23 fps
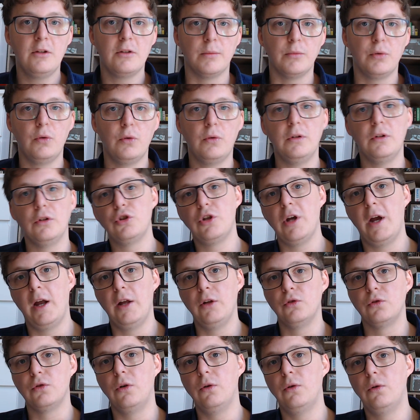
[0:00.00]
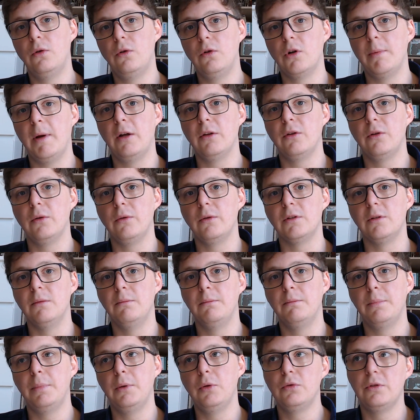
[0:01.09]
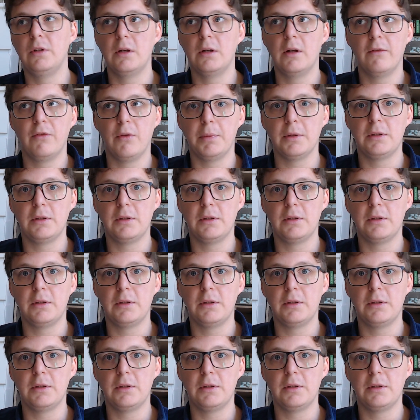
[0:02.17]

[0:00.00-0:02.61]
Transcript: so I'm talking to change.org about doing some boosting of the